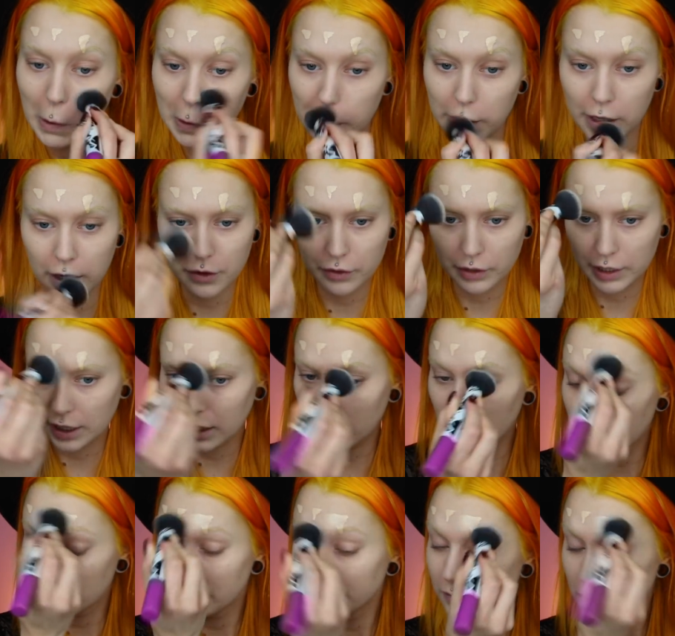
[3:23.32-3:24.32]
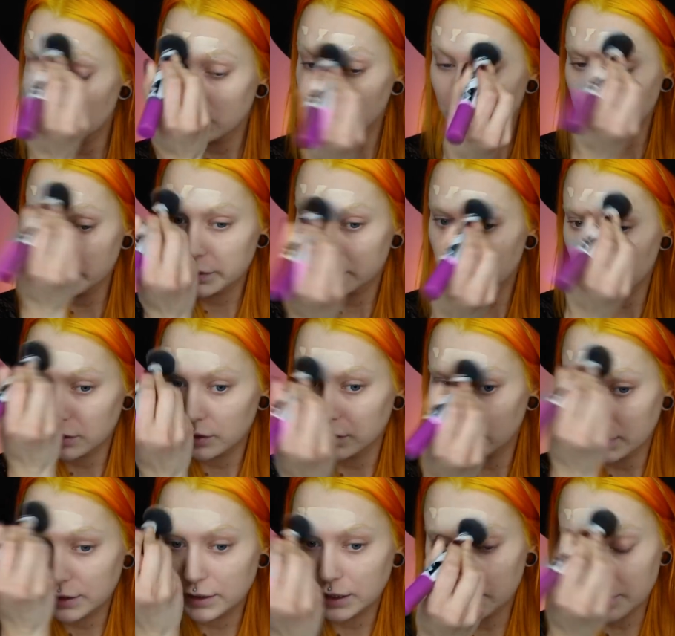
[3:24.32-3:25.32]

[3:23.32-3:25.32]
Not okay. Oops, it's